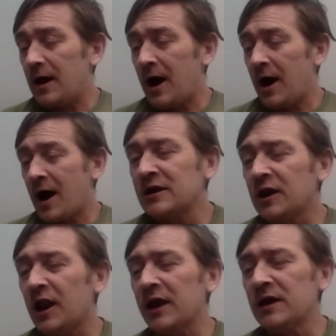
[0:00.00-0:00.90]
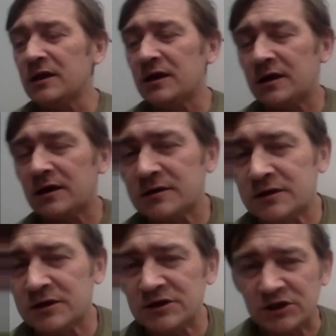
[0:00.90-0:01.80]
I, I, I like
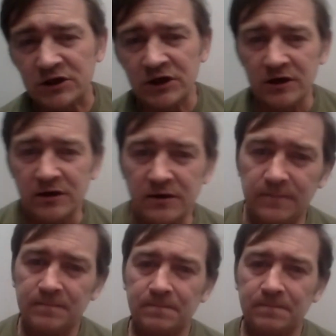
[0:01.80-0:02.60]
to see